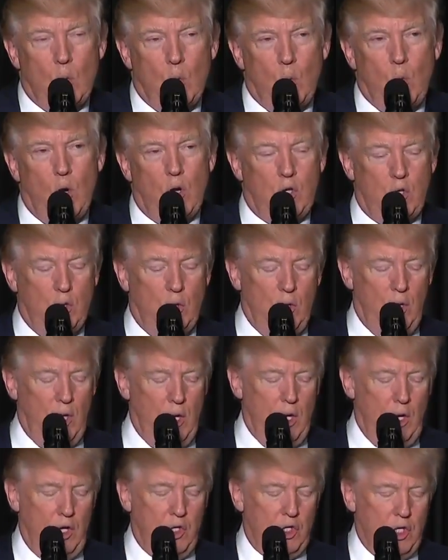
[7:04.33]
We're doing
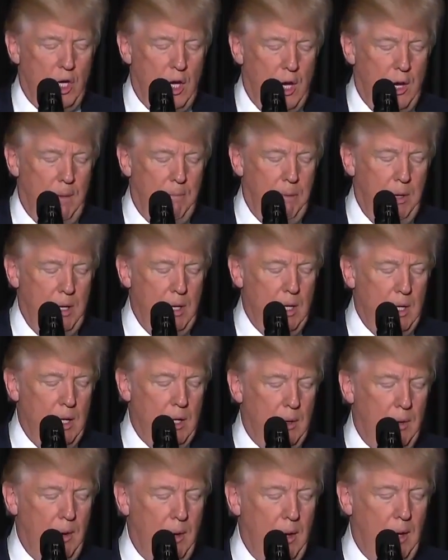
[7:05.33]
our job.
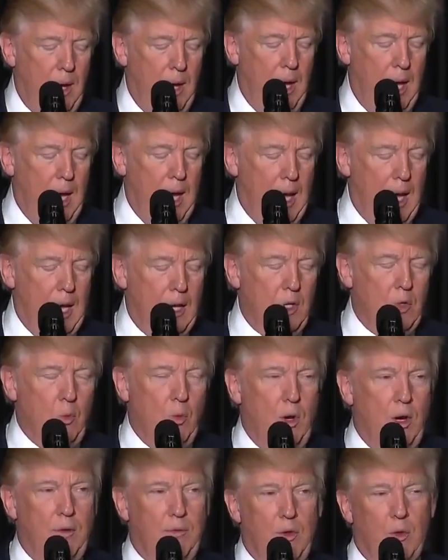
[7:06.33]
And
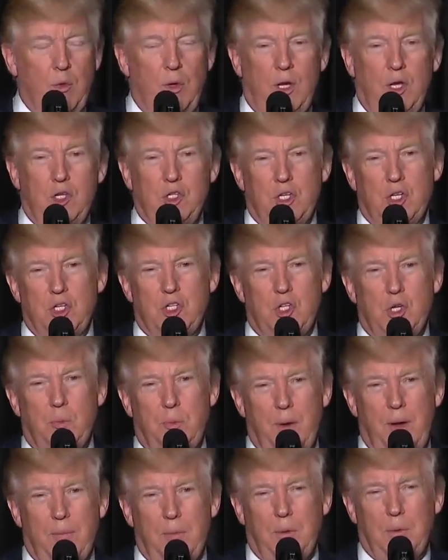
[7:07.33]
one of the reasons you
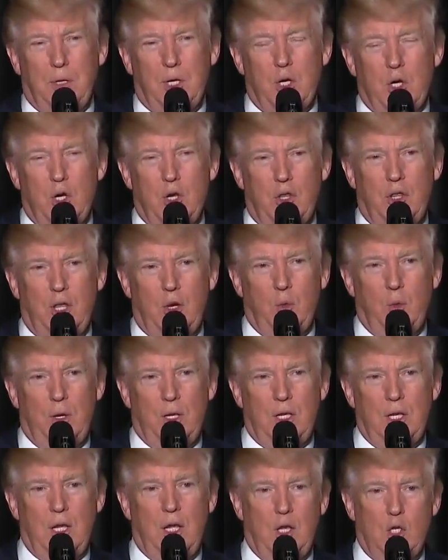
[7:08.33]
probably heard that we
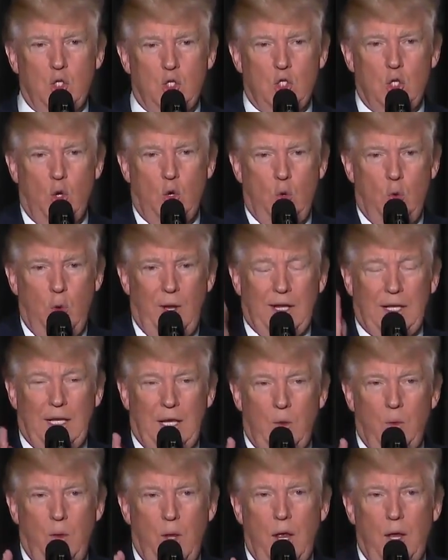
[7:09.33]
did it so quickly,
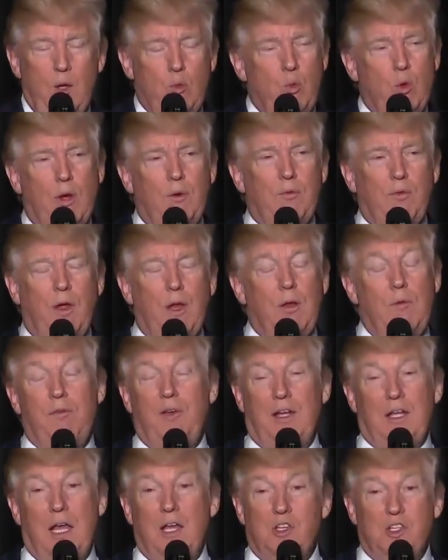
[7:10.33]

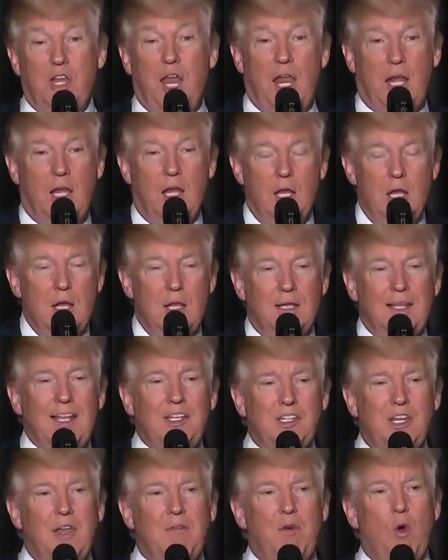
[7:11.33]
I said,
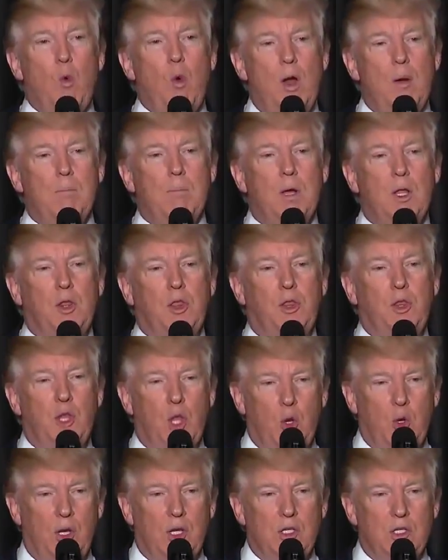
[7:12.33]
let's give a 1-month
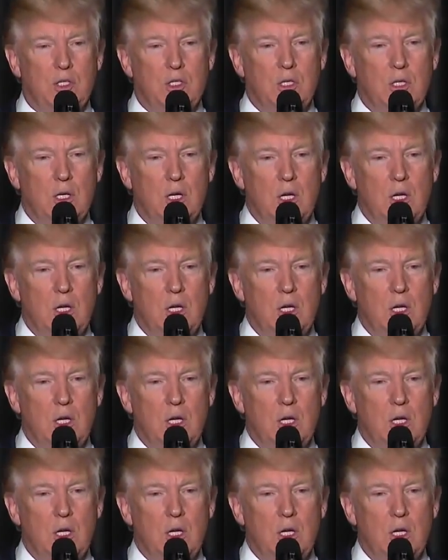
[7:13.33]
notice.